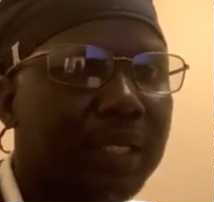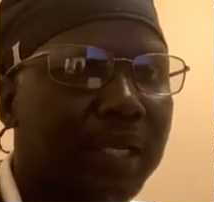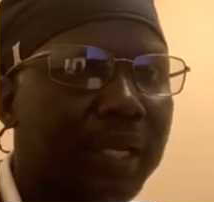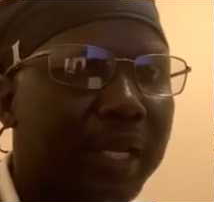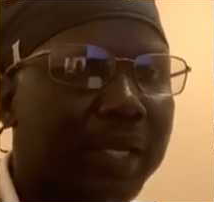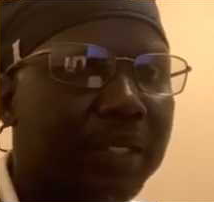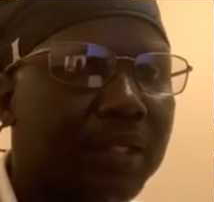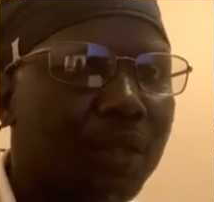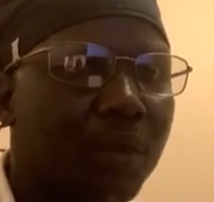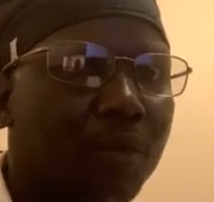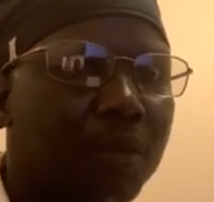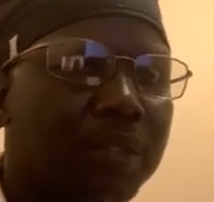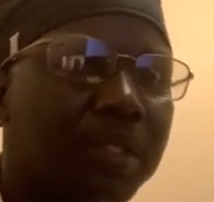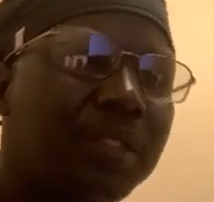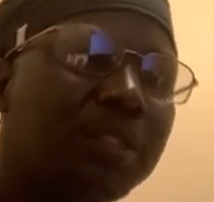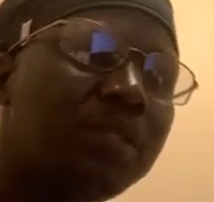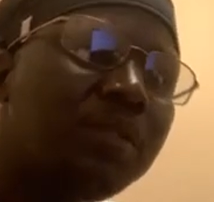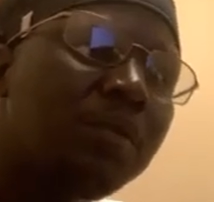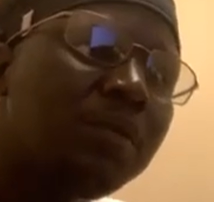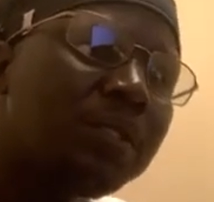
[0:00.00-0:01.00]
like UT
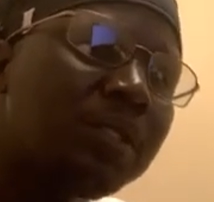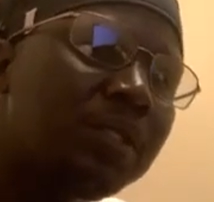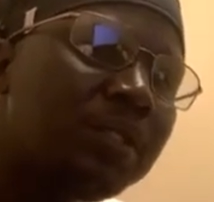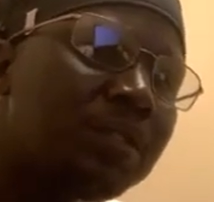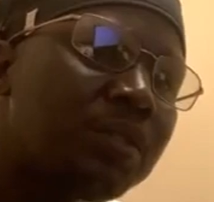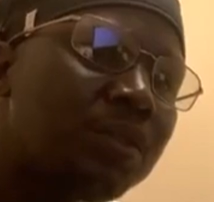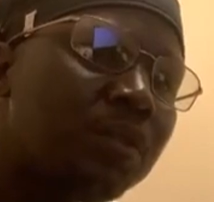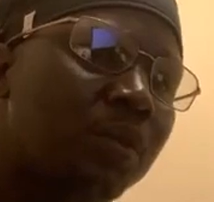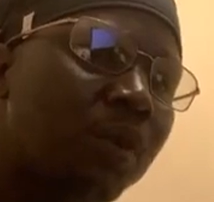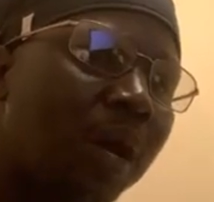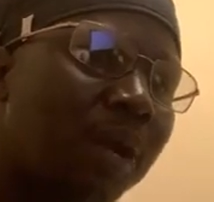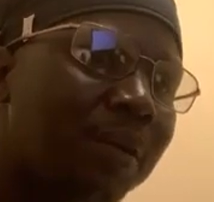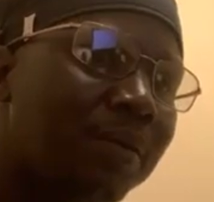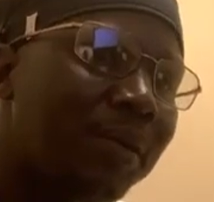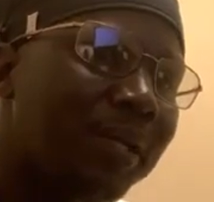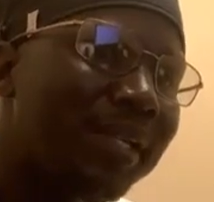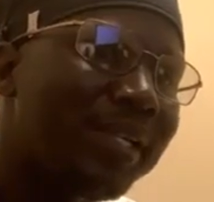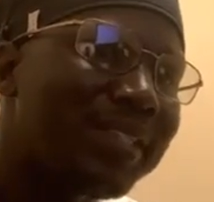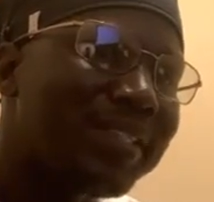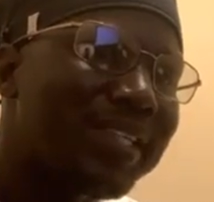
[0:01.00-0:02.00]

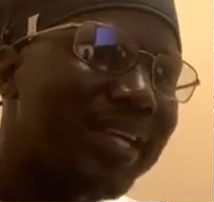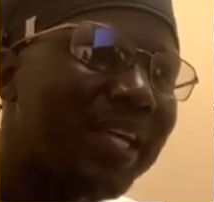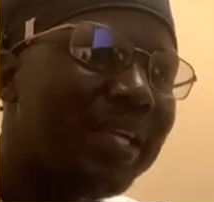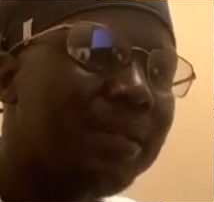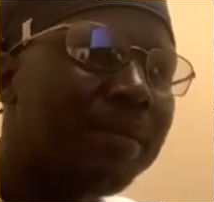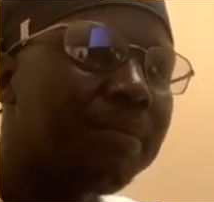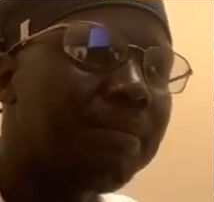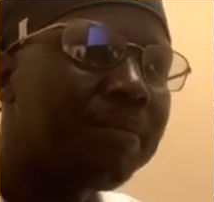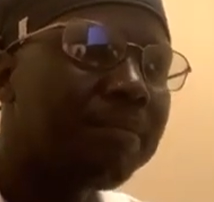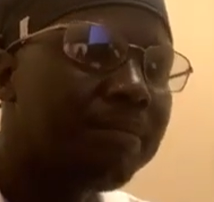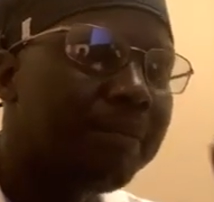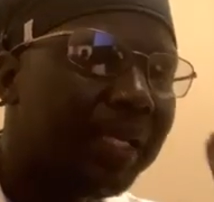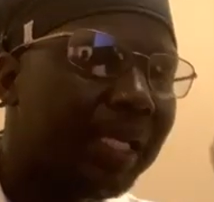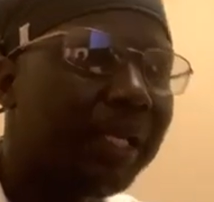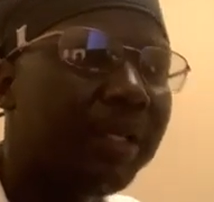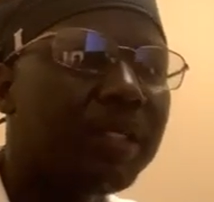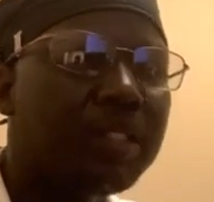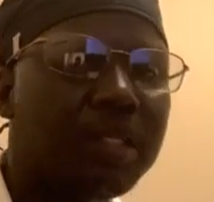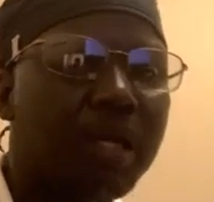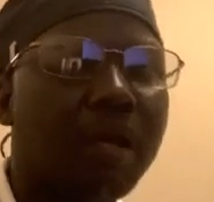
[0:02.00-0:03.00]
$210
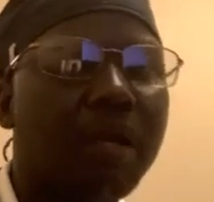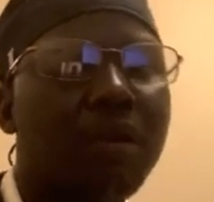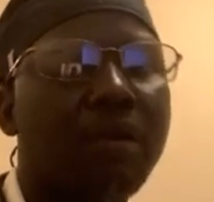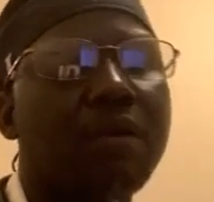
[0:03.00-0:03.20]
million